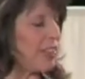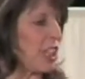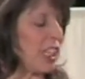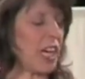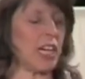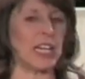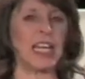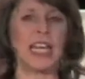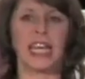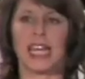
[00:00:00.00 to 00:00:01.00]
personal
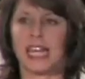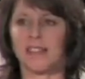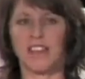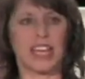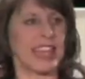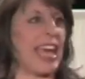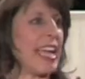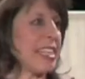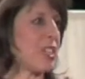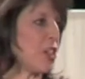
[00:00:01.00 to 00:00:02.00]
life, we
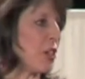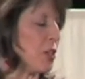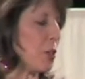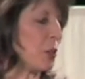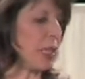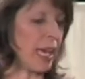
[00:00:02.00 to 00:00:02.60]
moved here when